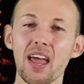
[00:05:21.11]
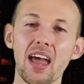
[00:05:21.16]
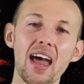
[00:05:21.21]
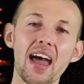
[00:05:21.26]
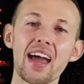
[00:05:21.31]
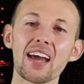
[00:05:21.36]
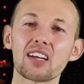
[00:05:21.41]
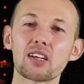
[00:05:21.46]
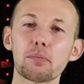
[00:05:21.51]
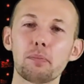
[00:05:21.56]

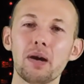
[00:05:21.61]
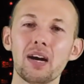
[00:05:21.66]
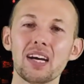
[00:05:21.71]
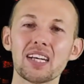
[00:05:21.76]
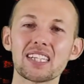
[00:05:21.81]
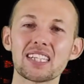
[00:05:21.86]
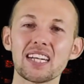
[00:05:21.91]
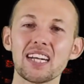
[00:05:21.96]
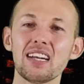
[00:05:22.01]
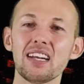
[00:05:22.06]

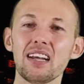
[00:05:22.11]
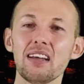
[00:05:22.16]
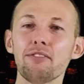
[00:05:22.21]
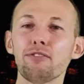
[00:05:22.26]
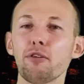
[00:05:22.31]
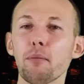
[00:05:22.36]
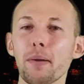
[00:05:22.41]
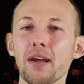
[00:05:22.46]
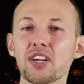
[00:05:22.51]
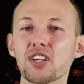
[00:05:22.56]
experts in
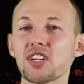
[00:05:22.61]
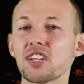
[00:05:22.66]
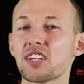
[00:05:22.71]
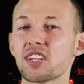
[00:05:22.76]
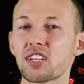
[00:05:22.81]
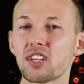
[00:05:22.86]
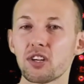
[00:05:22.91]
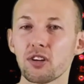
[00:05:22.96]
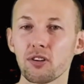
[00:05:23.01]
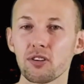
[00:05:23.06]
information
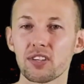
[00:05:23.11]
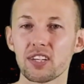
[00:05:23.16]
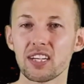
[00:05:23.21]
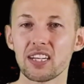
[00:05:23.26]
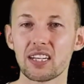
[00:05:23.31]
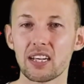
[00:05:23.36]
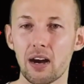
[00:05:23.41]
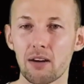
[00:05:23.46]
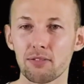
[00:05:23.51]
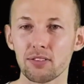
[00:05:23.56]
security
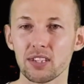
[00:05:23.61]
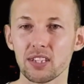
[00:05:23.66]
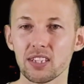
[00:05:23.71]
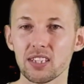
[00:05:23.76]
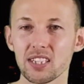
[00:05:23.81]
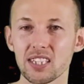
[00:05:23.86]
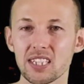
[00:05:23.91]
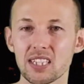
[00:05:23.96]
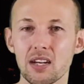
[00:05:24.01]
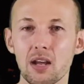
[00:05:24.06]

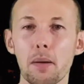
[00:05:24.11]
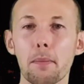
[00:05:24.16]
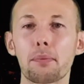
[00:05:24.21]
governance,